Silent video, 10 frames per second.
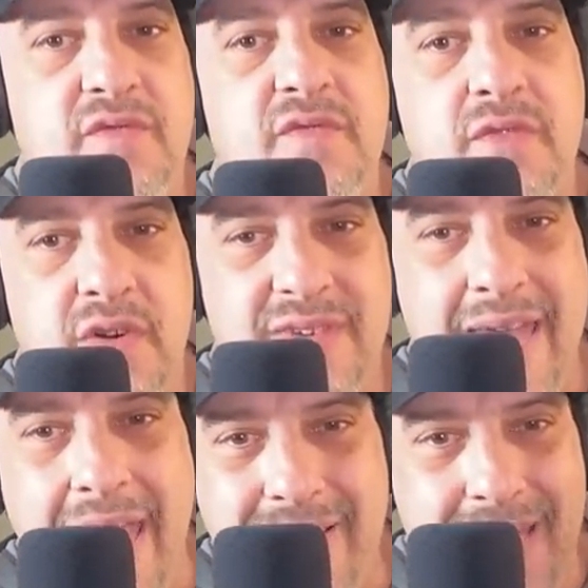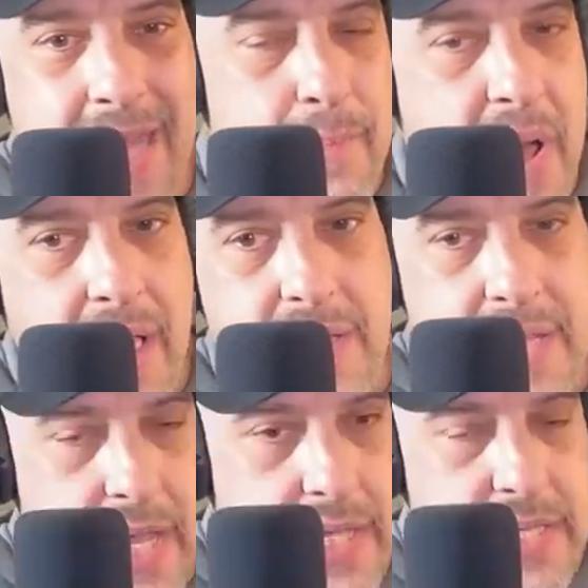of of gangland
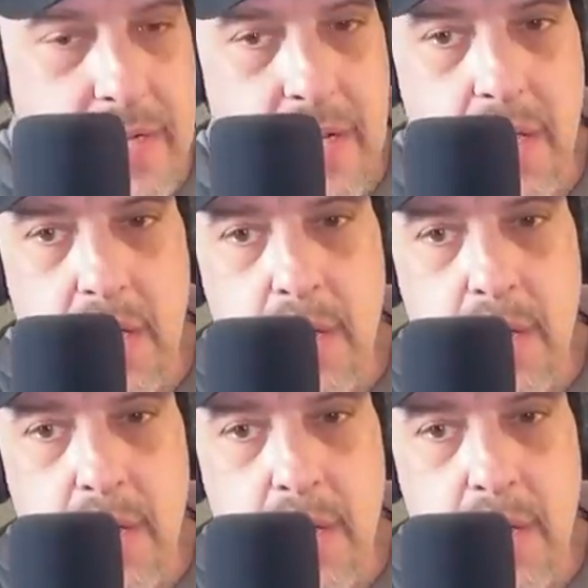politics and